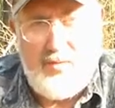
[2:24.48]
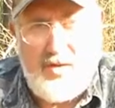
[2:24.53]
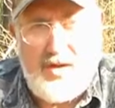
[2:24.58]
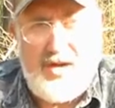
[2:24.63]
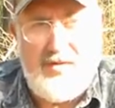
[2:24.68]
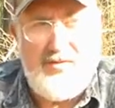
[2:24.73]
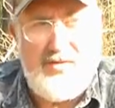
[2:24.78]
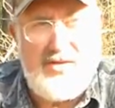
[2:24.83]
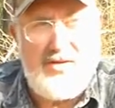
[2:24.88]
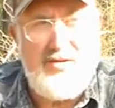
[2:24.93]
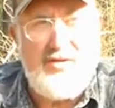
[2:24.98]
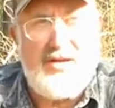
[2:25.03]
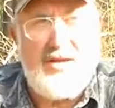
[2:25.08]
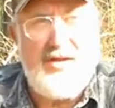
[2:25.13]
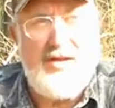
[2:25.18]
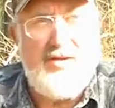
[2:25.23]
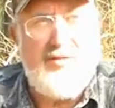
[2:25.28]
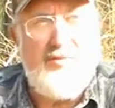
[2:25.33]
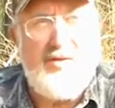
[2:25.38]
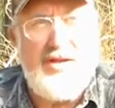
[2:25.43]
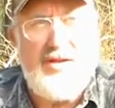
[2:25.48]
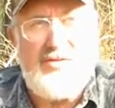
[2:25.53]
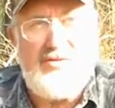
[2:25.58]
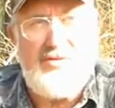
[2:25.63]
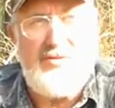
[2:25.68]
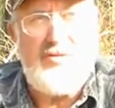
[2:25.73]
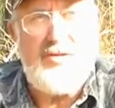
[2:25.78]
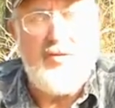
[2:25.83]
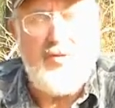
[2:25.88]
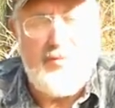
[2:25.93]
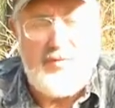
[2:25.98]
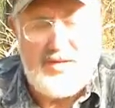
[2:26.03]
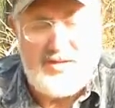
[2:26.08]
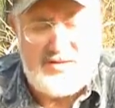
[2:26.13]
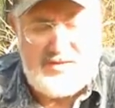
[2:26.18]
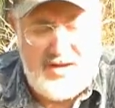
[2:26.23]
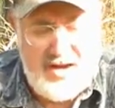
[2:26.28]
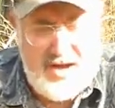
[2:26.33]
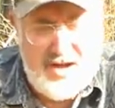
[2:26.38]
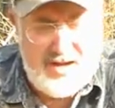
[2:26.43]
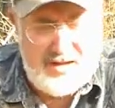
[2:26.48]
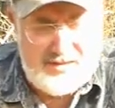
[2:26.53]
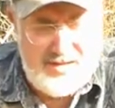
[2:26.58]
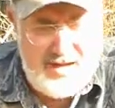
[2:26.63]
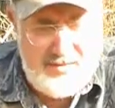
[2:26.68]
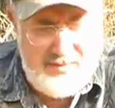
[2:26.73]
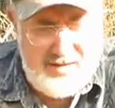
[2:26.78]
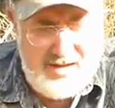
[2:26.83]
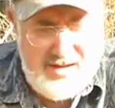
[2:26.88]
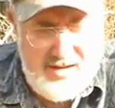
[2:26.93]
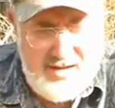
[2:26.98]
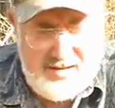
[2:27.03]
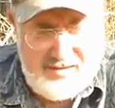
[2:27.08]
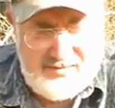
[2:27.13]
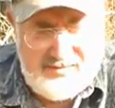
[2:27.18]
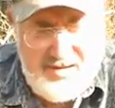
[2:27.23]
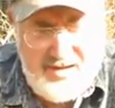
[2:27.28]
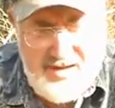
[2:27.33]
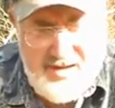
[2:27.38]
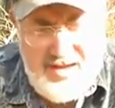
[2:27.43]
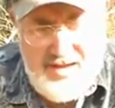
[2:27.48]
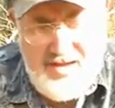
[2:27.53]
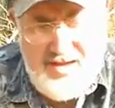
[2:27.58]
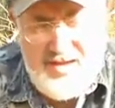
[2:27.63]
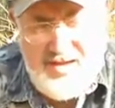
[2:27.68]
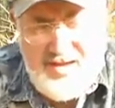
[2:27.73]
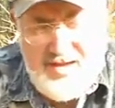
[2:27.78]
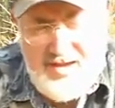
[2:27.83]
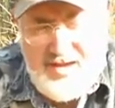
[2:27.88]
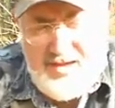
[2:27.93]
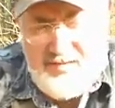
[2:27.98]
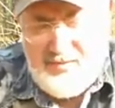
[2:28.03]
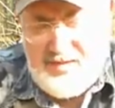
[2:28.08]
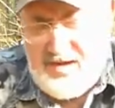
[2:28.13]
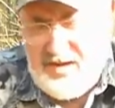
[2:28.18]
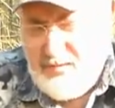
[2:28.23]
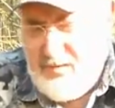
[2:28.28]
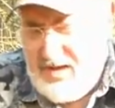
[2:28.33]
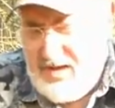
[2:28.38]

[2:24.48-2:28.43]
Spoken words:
But whatever you can do with it, you're gonna be shocked, I'll be honest. But